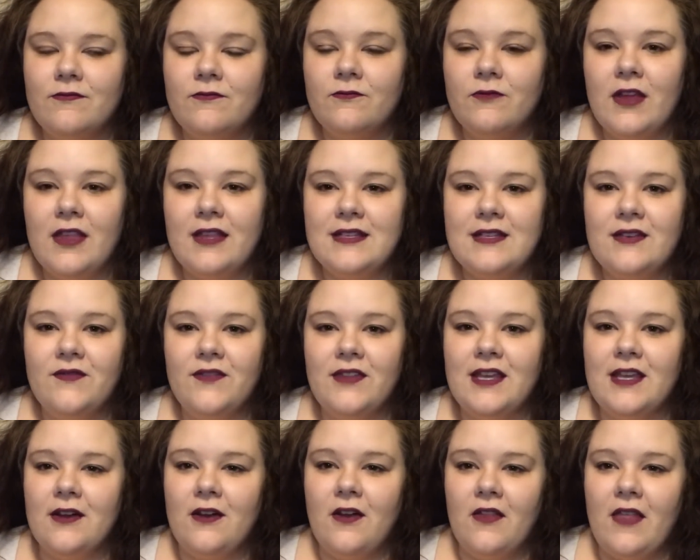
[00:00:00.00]
relatively
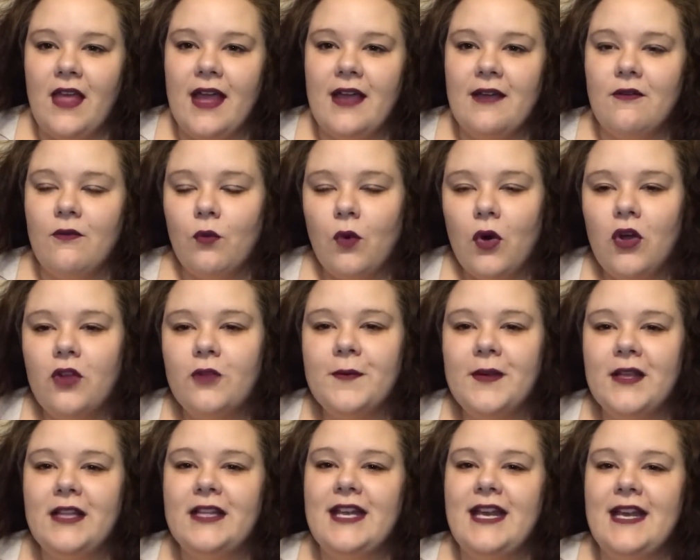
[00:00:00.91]
you know like world
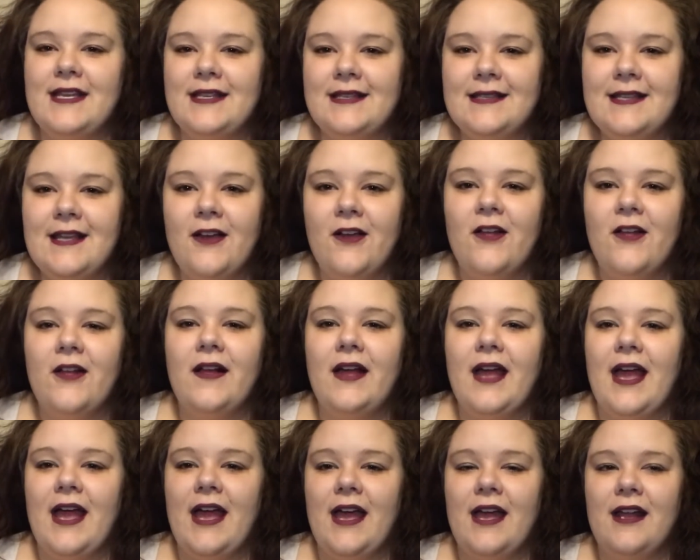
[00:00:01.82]
building still
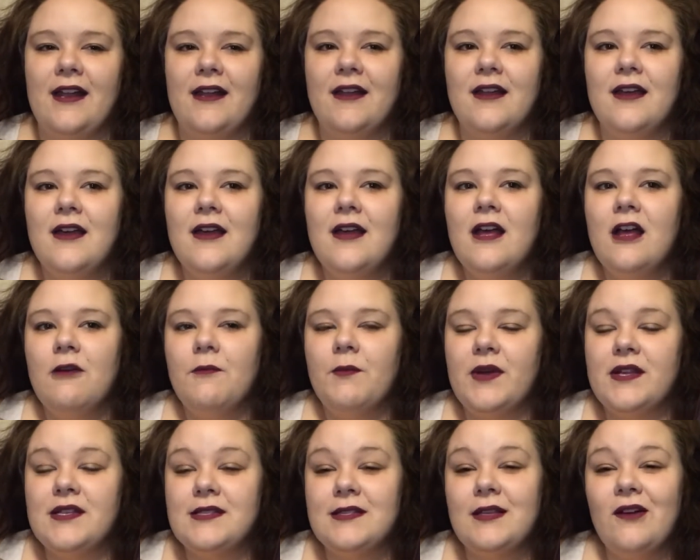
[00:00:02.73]
and
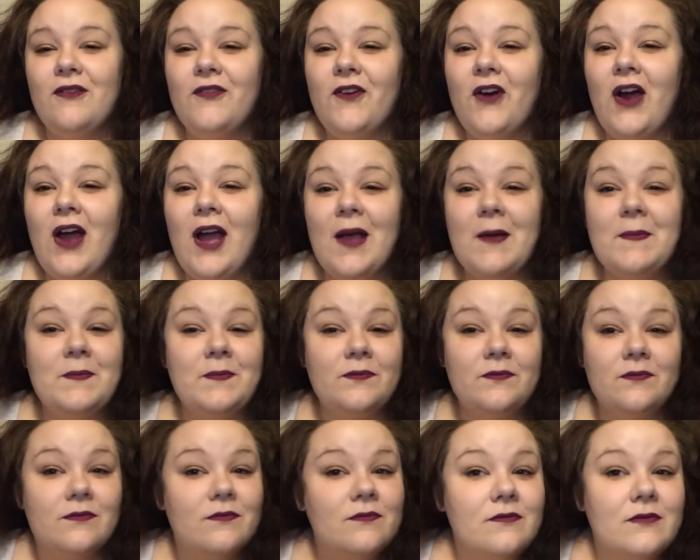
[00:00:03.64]
but so far I'm
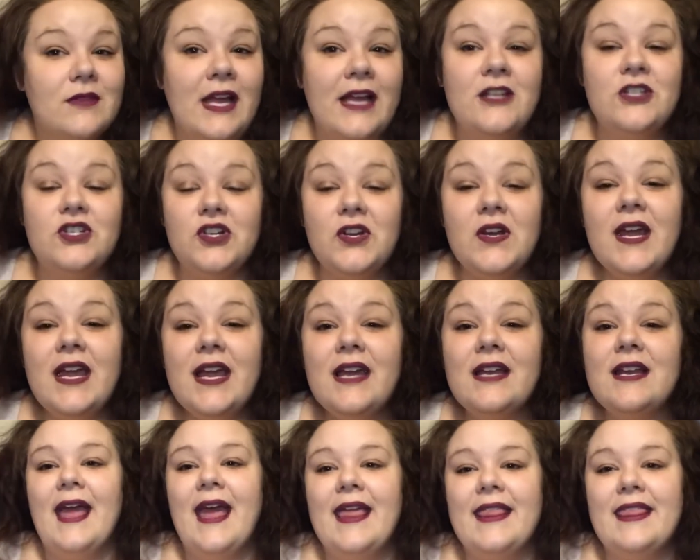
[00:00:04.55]

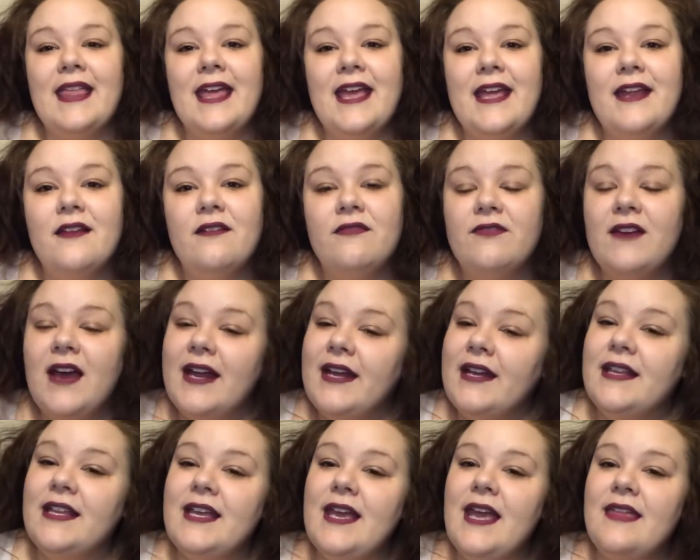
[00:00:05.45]
intrigued. And then
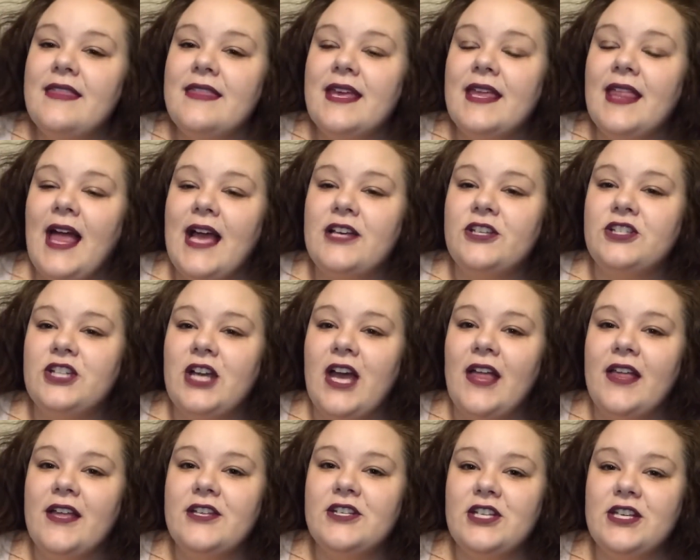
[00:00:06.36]
finally, the last
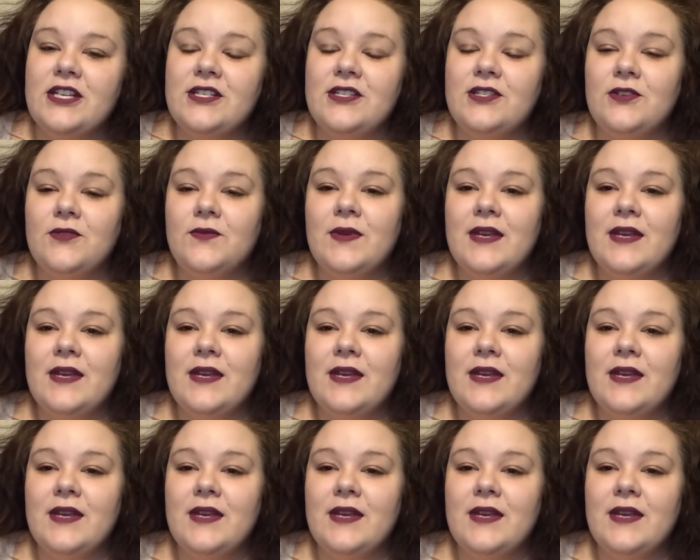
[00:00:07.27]
challenge is to